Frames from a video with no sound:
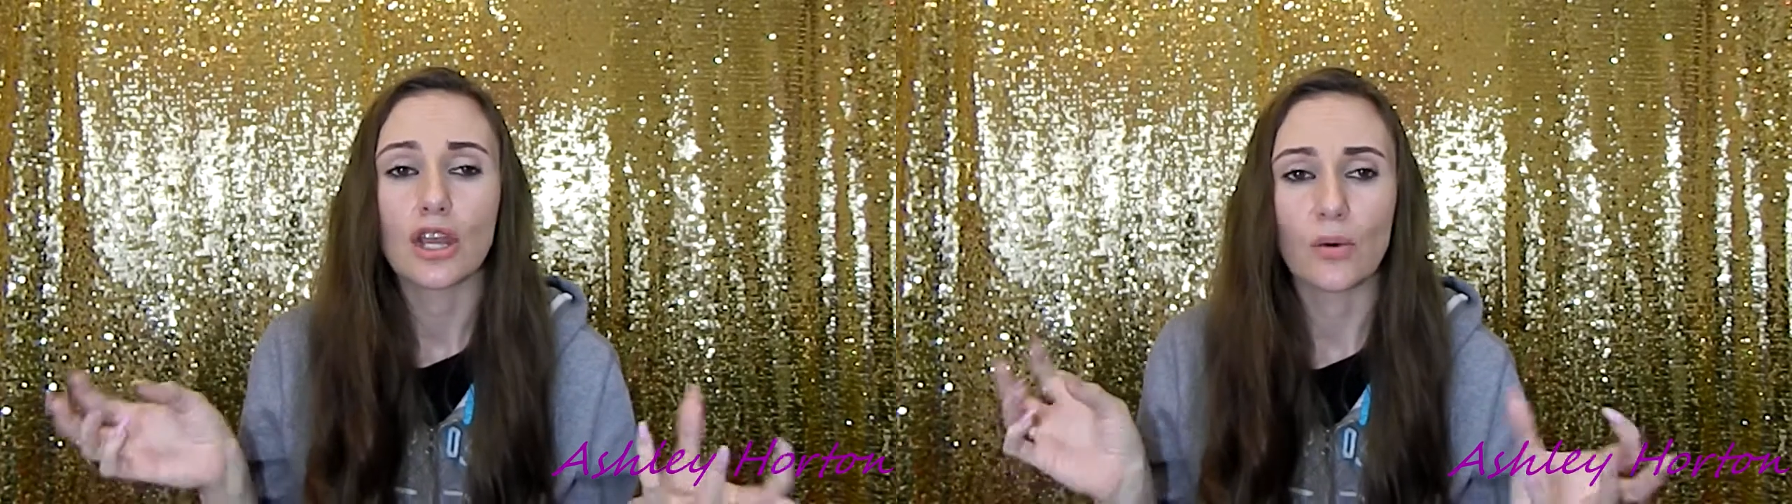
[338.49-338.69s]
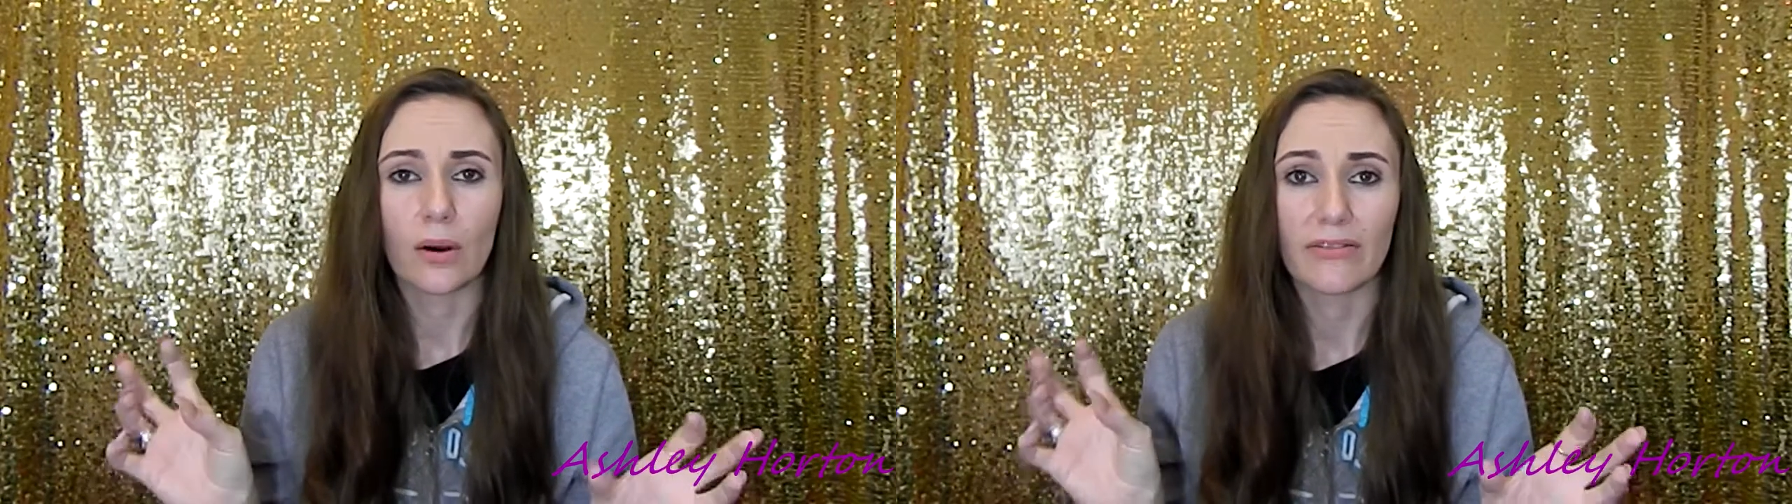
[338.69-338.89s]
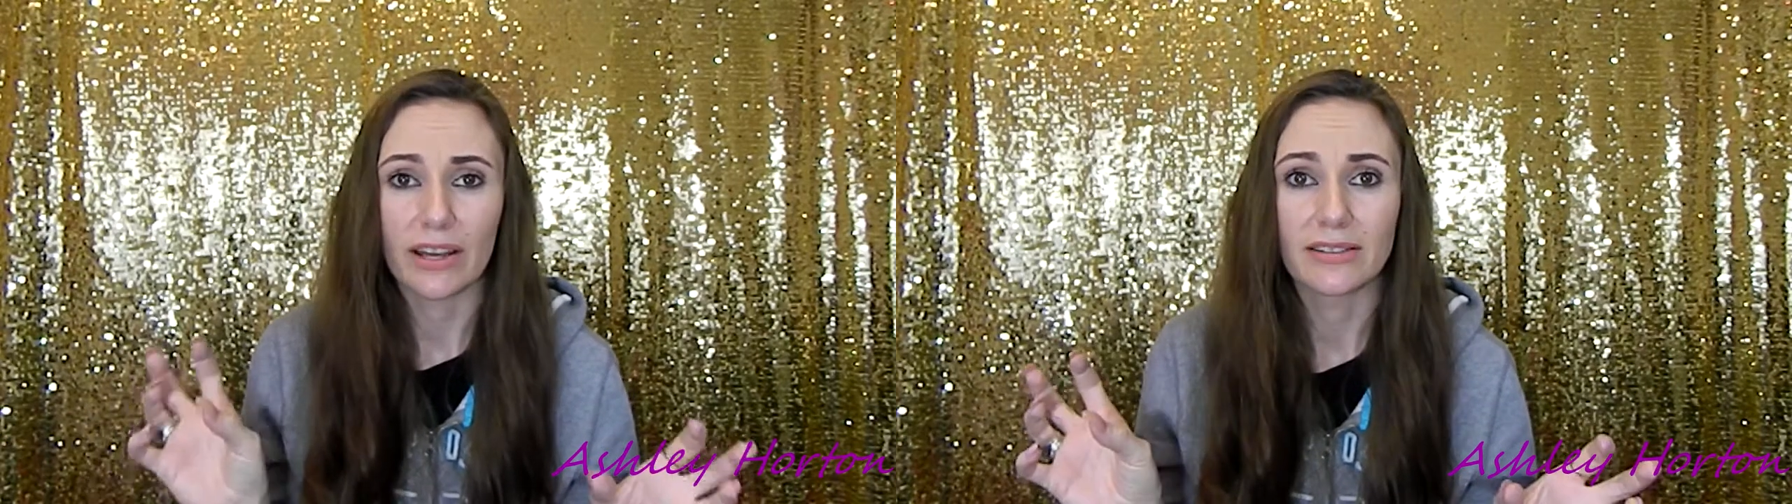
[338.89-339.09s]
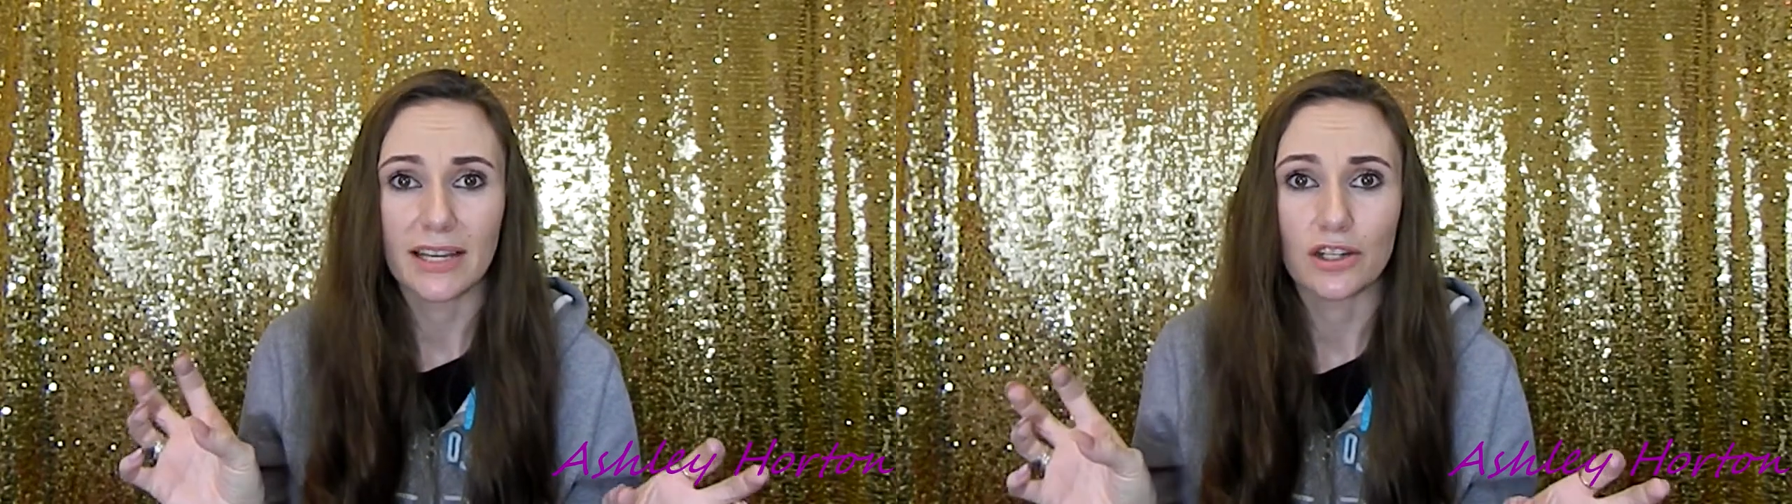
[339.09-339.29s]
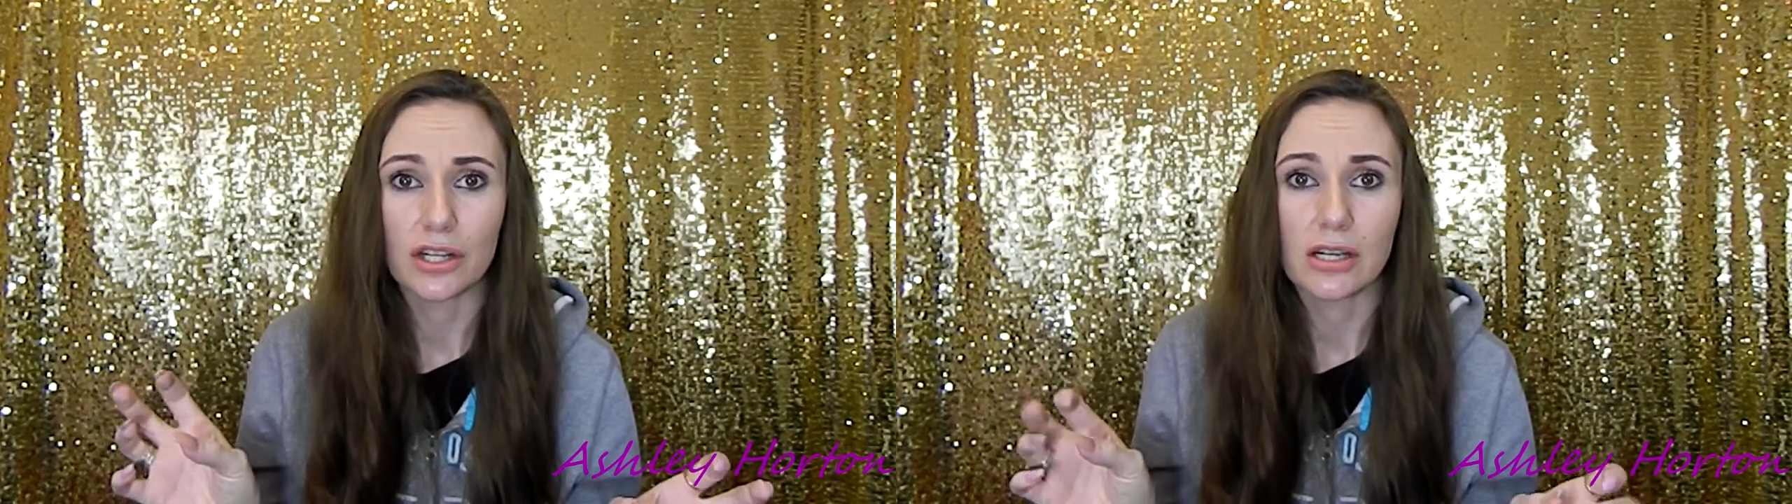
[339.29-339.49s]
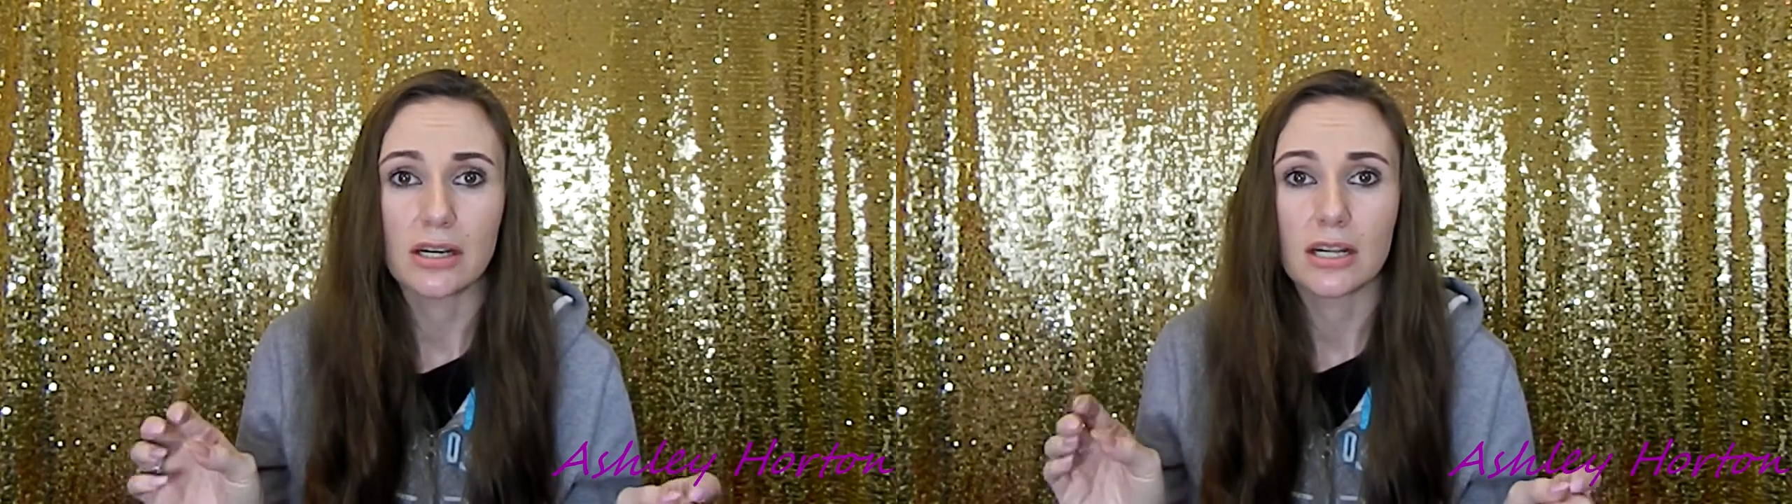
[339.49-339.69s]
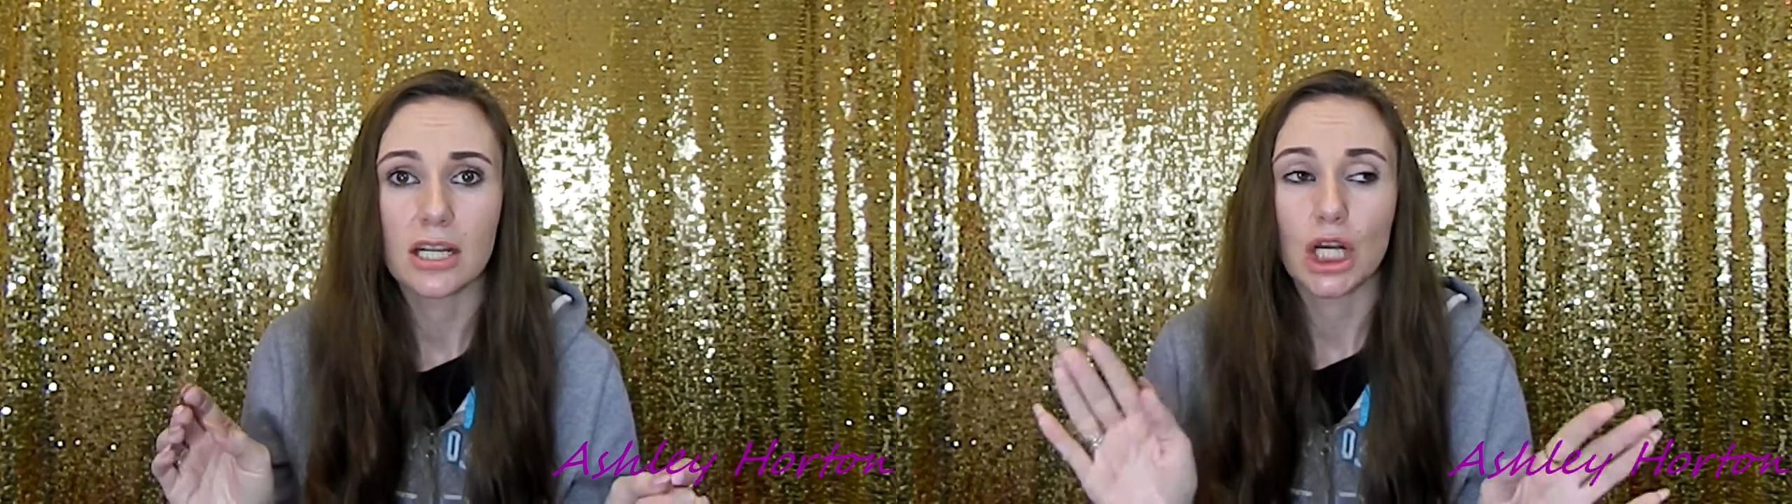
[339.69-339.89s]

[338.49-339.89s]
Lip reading: your foundation